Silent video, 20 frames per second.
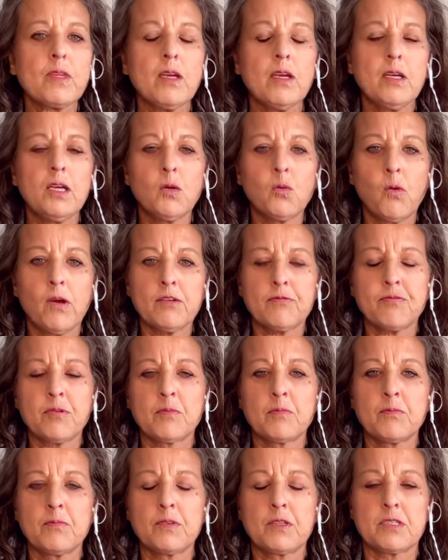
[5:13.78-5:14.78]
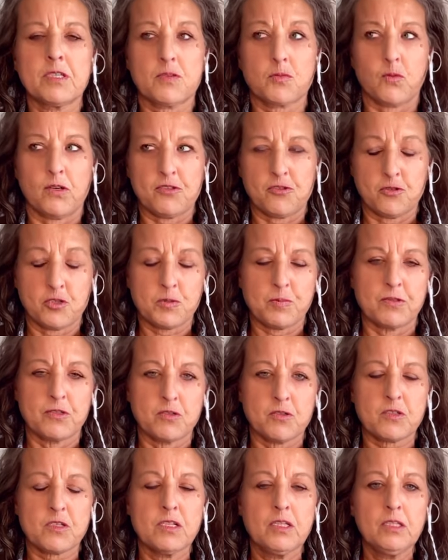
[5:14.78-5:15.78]
it went from this Western
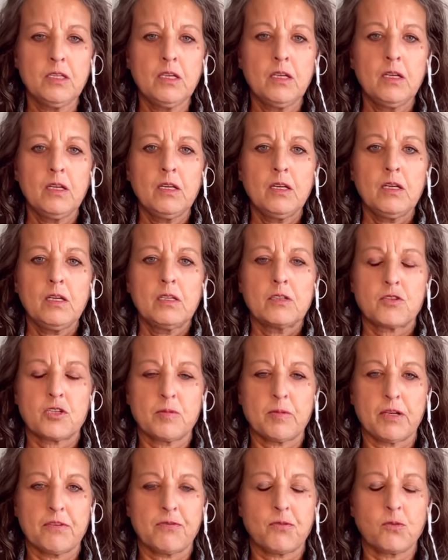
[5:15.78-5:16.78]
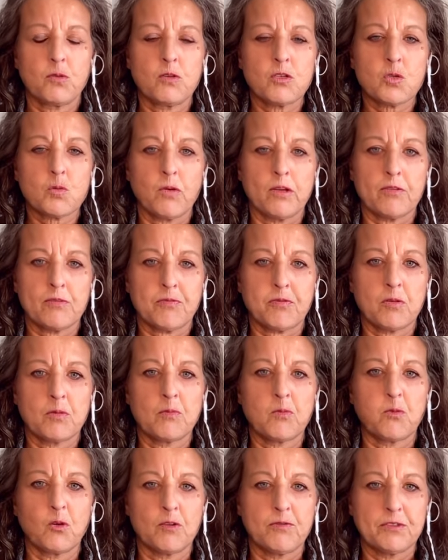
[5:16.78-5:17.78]
spruce 2x4s went from
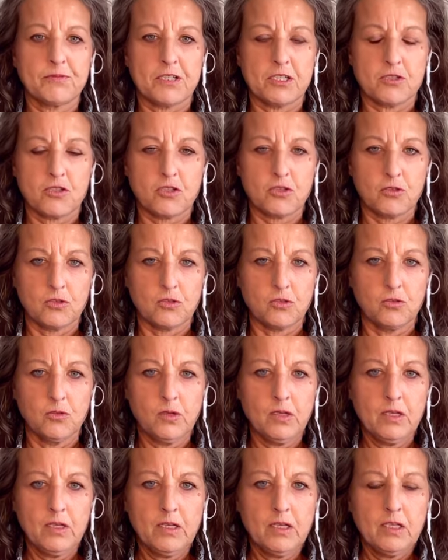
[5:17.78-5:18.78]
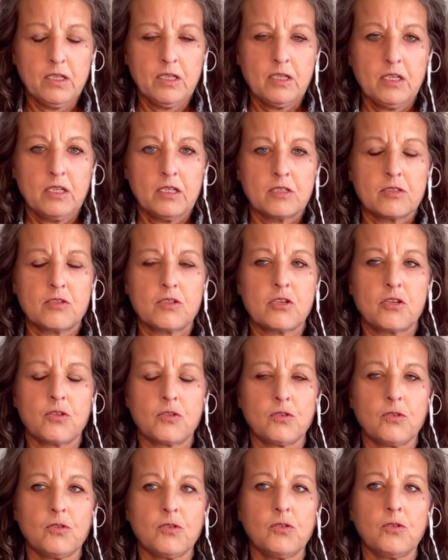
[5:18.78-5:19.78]
452
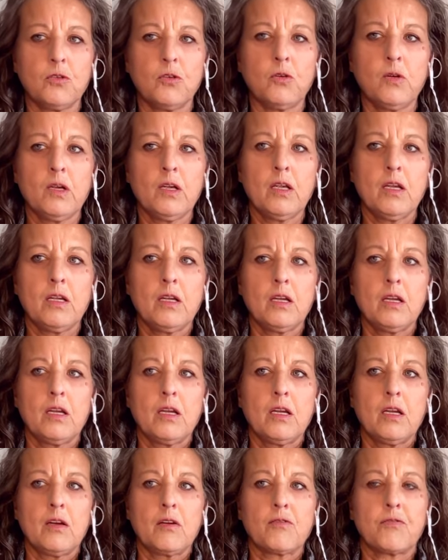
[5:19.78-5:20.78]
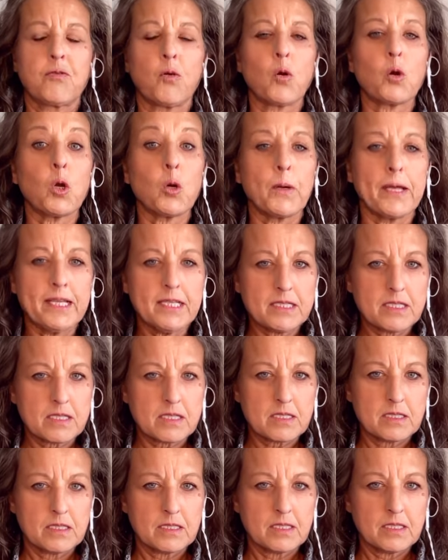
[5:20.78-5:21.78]
to 408
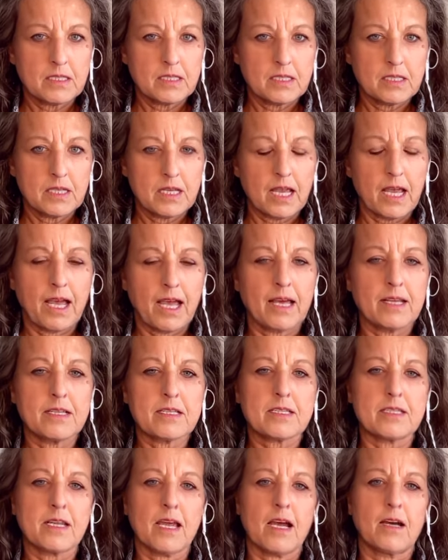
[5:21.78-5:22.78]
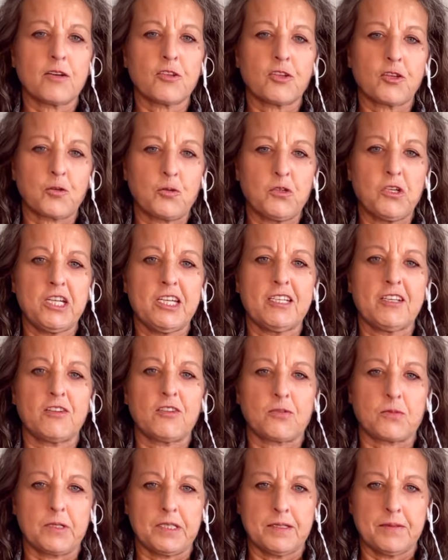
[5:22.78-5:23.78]
and is now
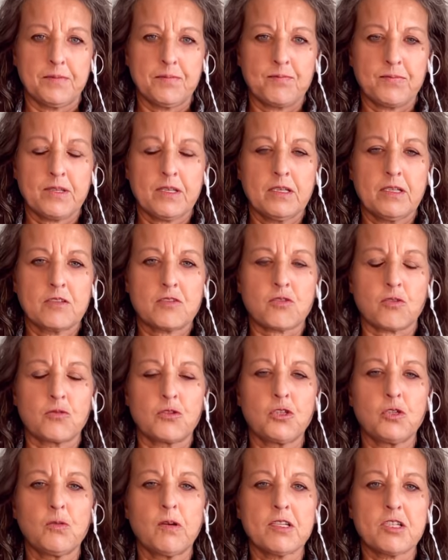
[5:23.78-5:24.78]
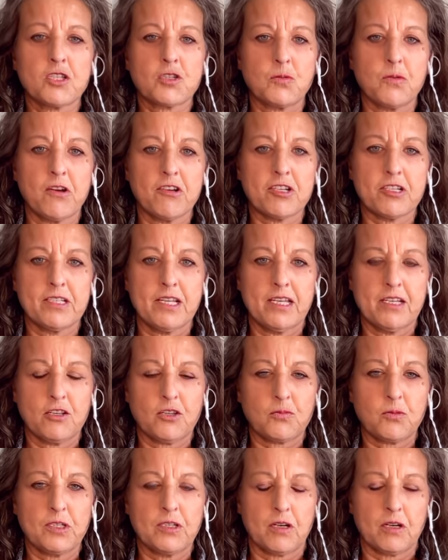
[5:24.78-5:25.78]
383. So US
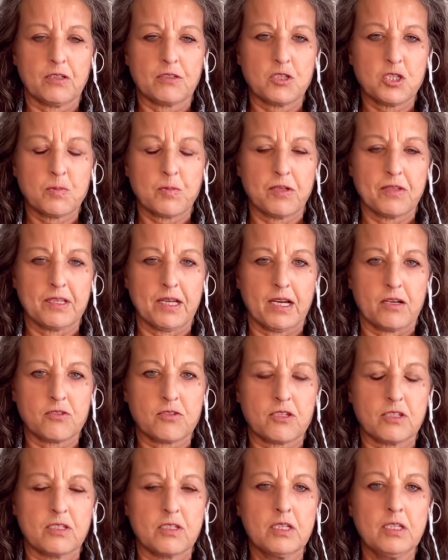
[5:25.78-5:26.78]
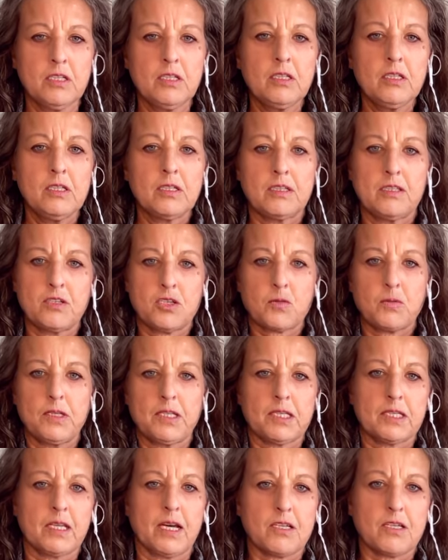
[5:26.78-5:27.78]
$383 per thousand this week
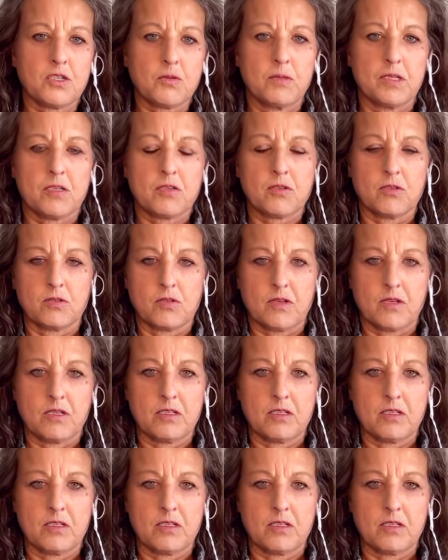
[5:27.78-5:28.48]
and last week. So